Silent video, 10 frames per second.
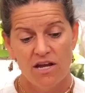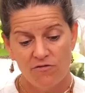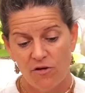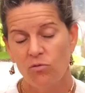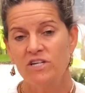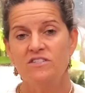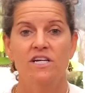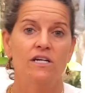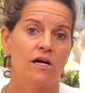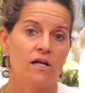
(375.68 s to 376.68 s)
If it was
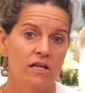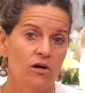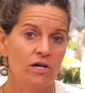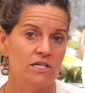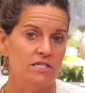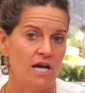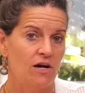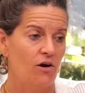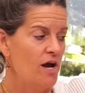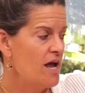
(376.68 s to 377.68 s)
in a clear
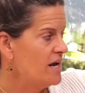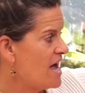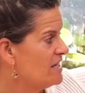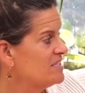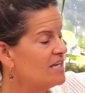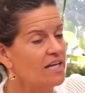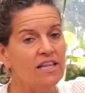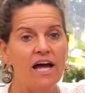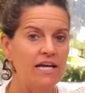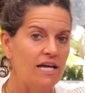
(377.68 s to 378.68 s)
container and
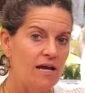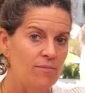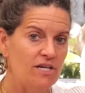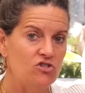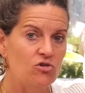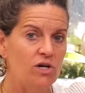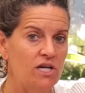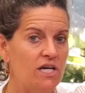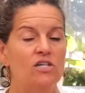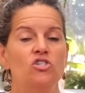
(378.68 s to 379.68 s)
sunlight came into it,
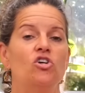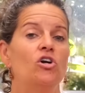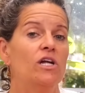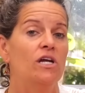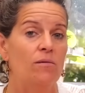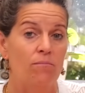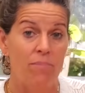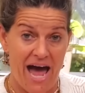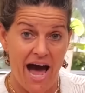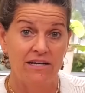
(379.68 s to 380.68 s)
it could turn it
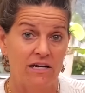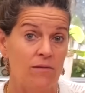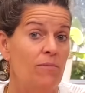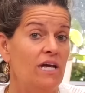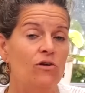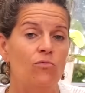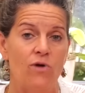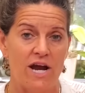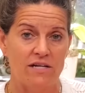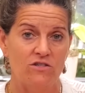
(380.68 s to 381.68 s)
bad. It can make it
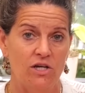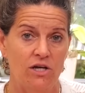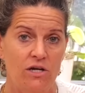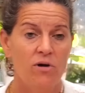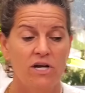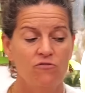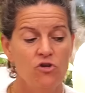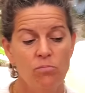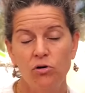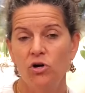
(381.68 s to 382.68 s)
rancid. But if
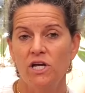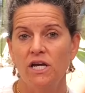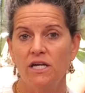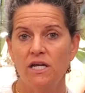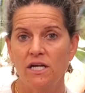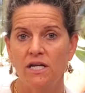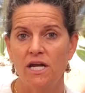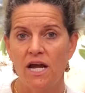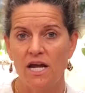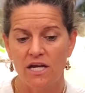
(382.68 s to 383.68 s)
you put it
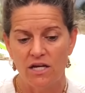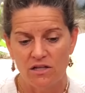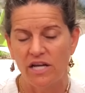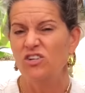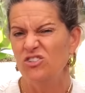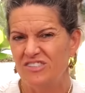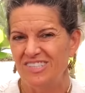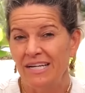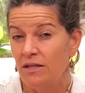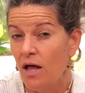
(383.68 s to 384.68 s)
in a, like you'll
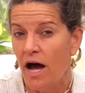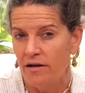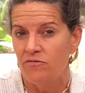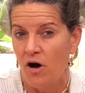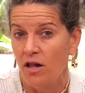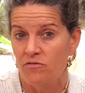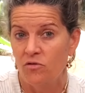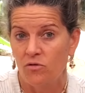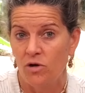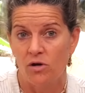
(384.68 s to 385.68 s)
see a lot of olive
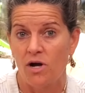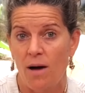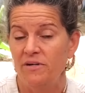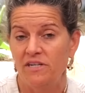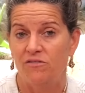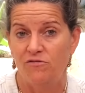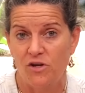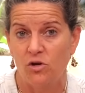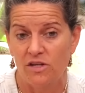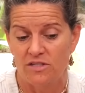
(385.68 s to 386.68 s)
oil companies have
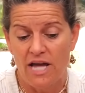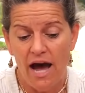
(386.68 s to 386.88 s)
figured this